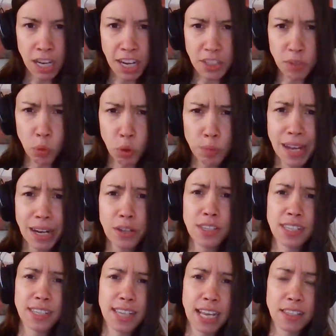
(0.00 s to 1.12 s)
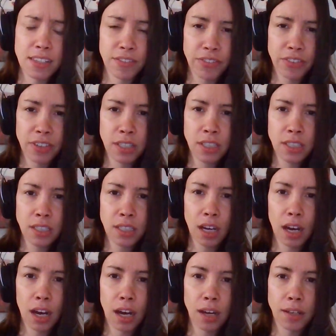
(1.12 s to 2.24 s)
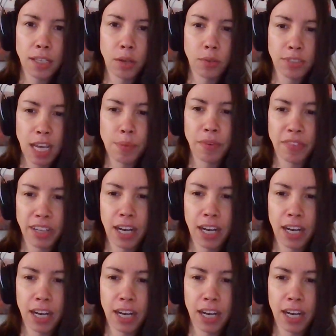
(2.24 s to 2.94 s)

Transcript: it's more metals intensive, type of